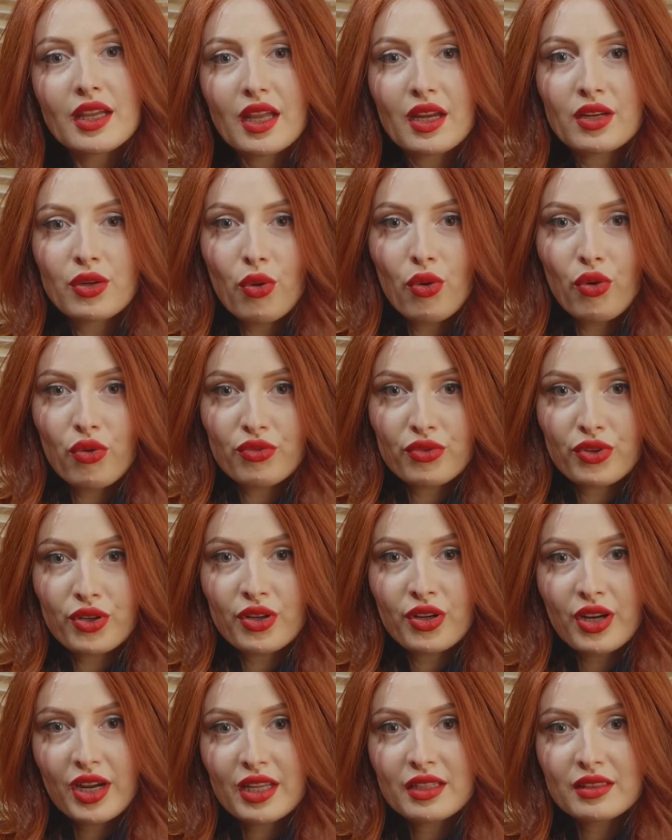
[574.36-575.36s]
and
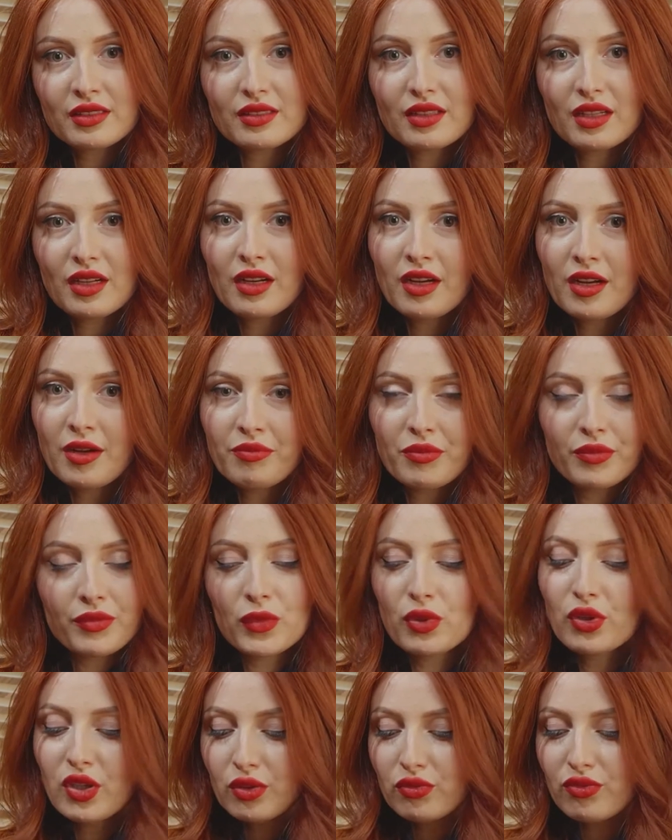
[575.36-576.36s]
over, and
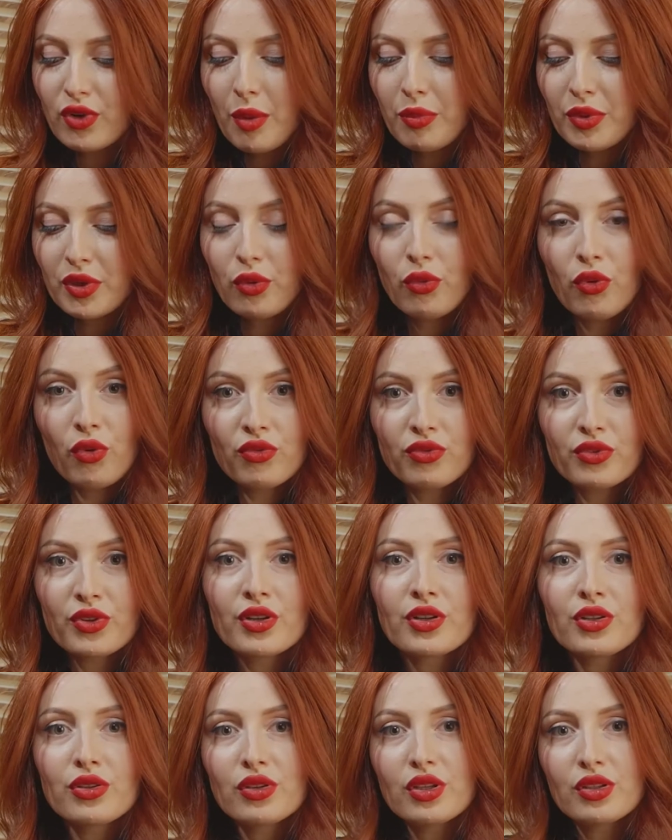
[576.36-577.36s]
you can wrap it
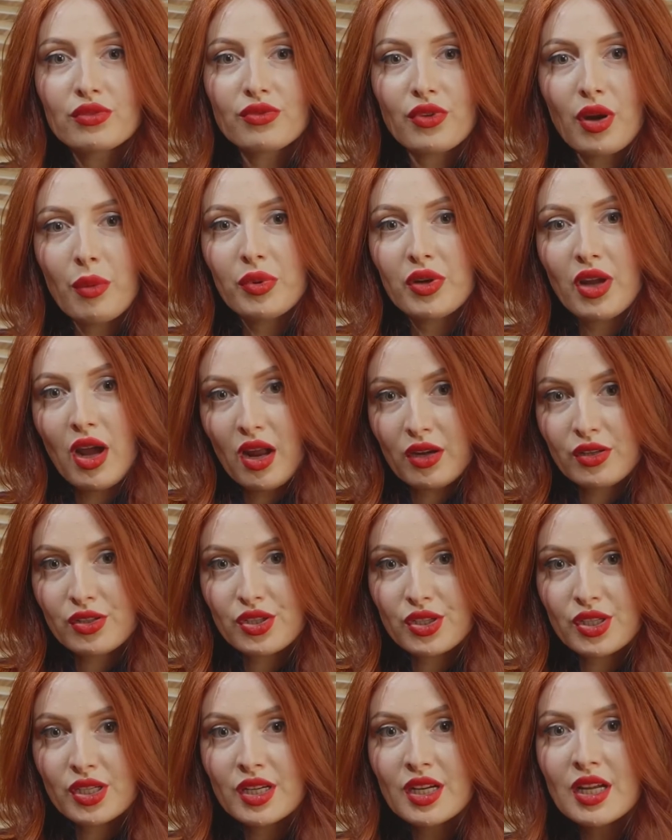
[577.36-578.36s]
over, you can wrap it
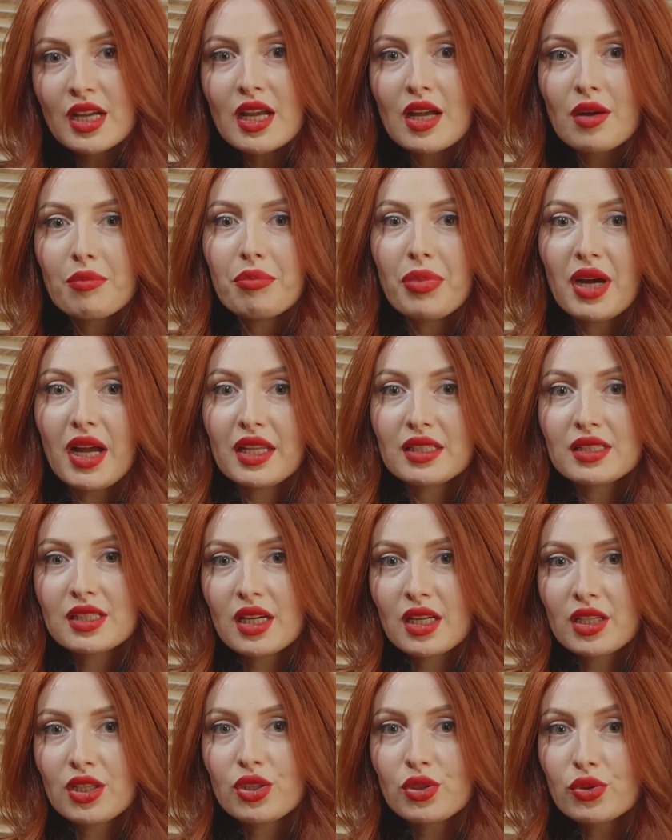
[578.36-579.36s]
under, but
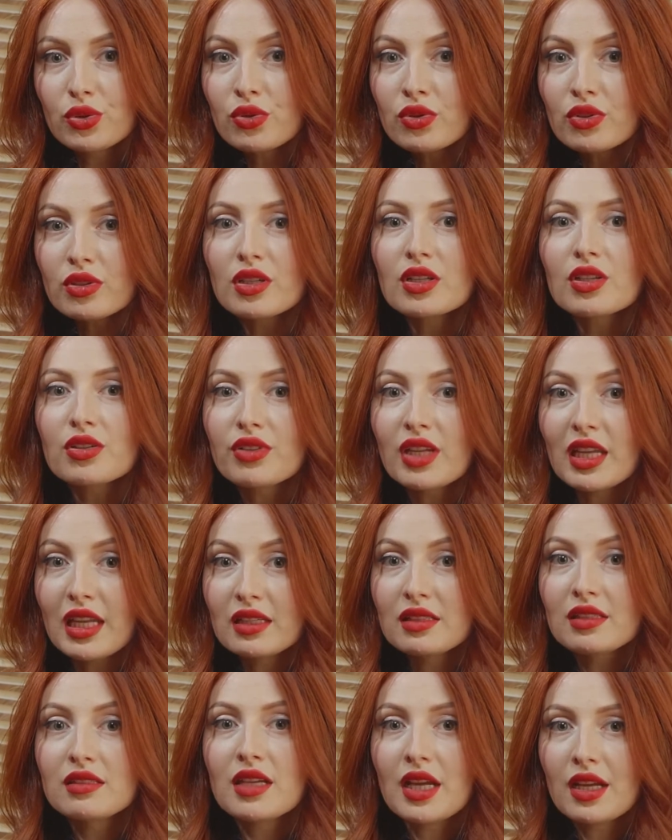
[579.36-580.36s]
you
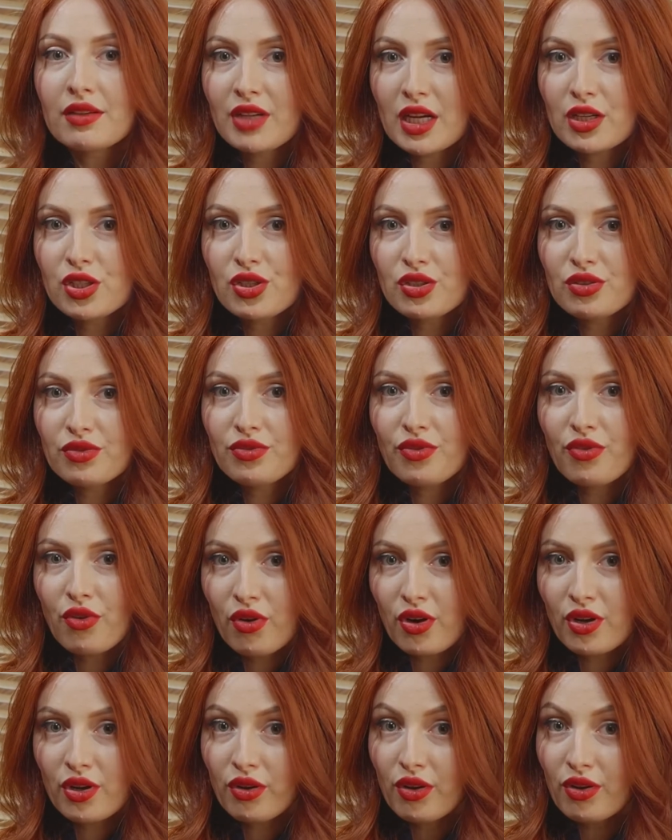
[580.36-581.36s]
create the direction
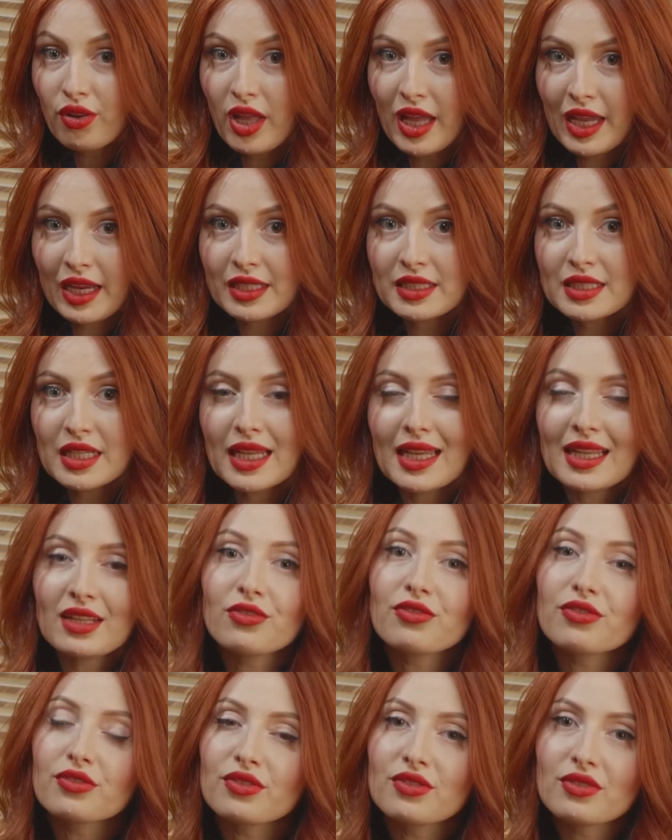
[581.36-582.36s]
for your client. And
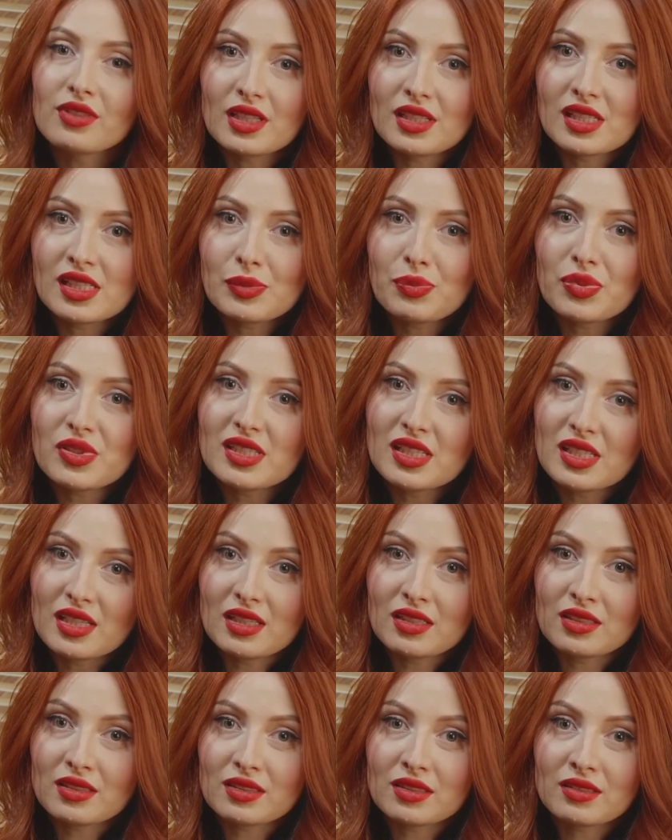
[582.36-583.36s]
for this
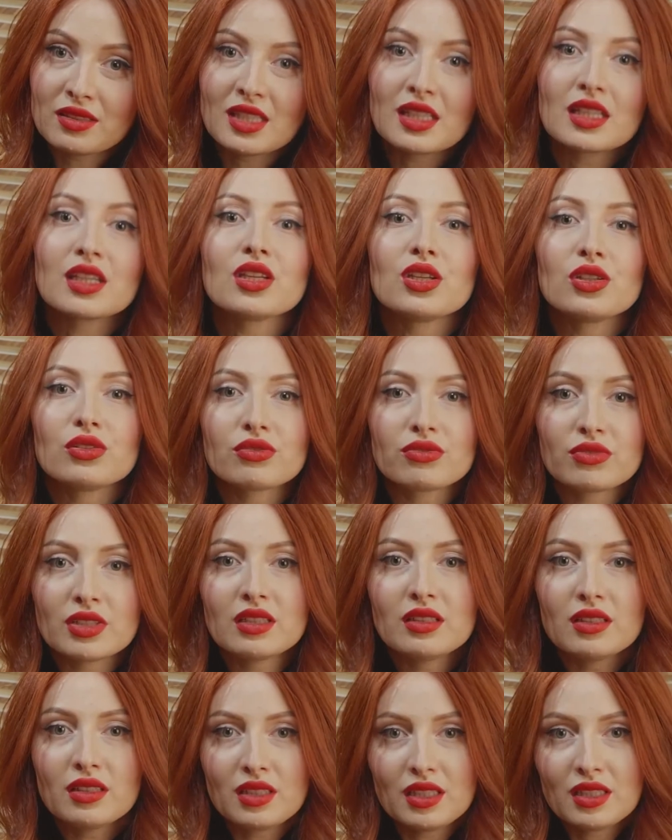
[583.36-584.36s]
particularly, you
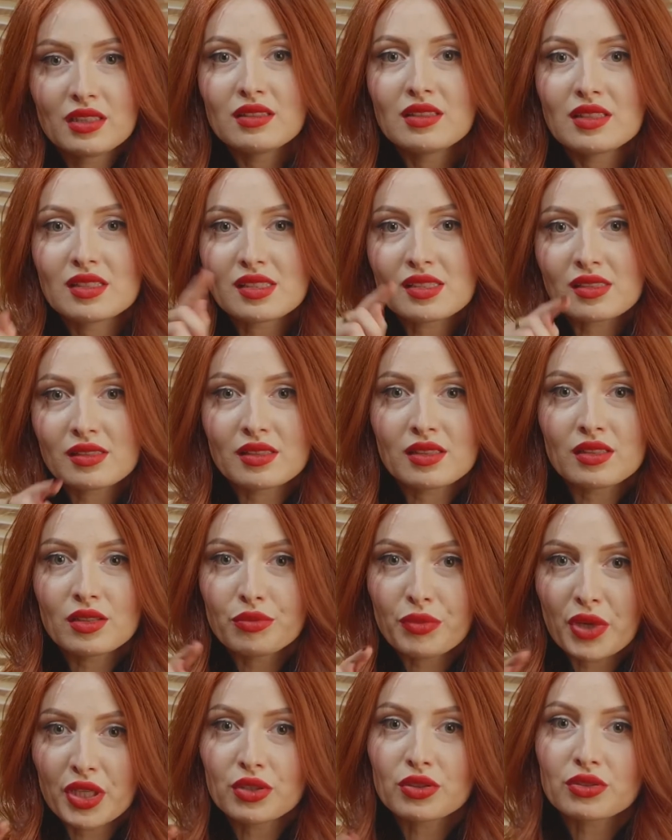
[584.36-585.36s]
really need this little
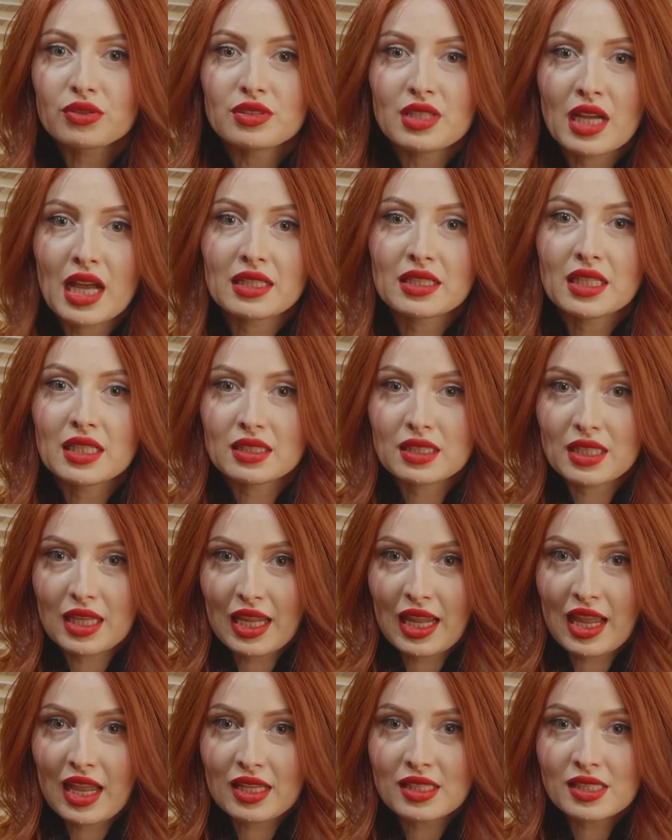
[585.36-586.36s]
microdot in the
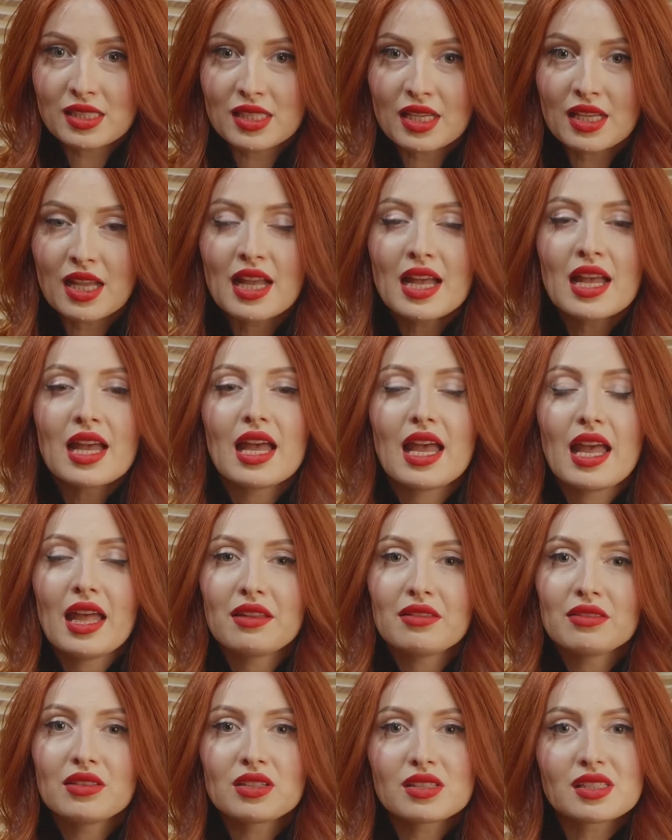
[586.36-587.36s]
end,
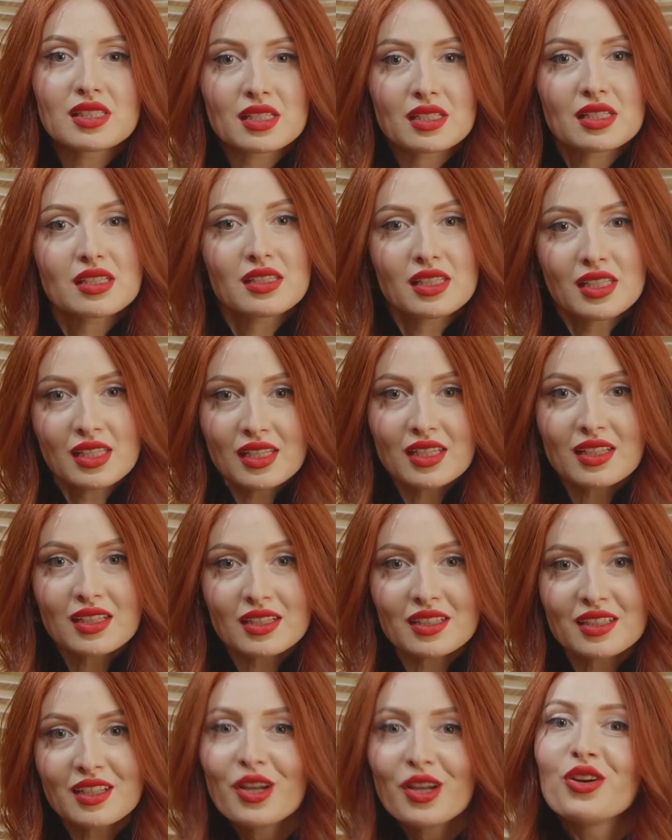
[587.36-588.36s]
and the
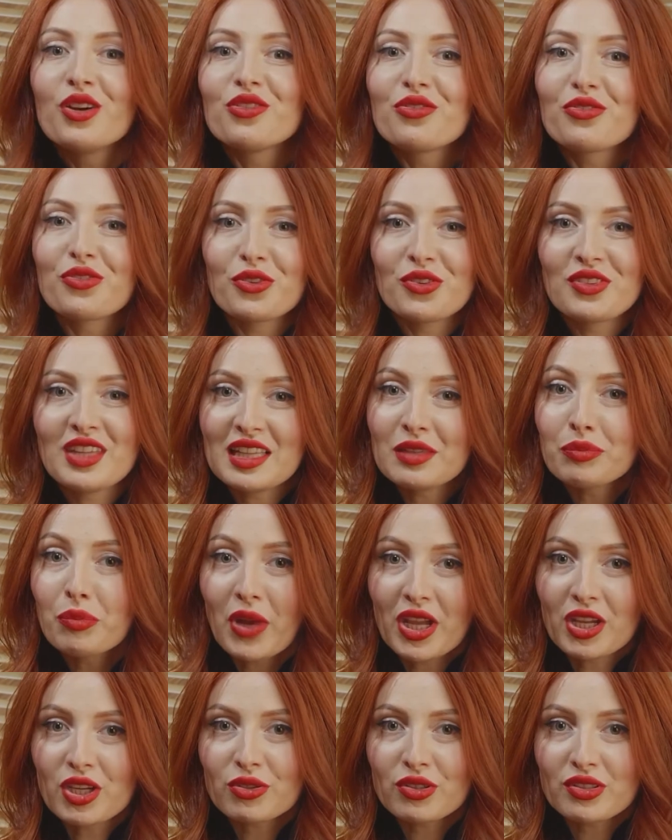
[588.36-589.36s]
technique for that
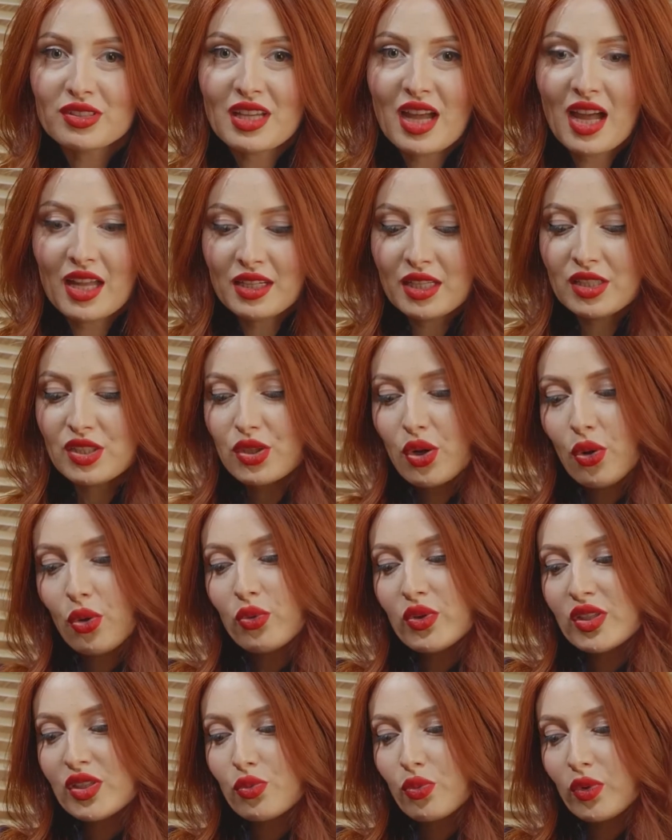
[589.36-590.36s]
microdot. It
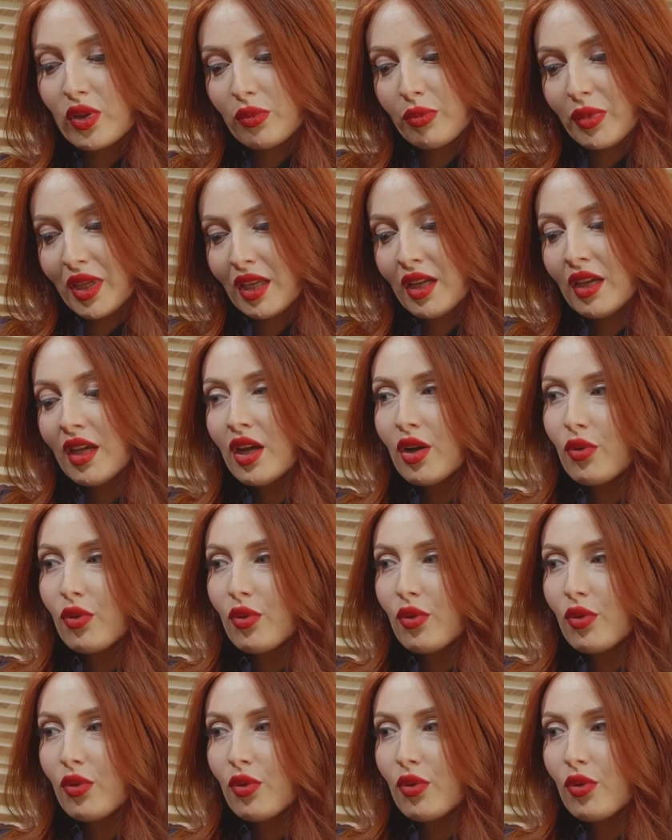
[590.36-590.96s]
always will be.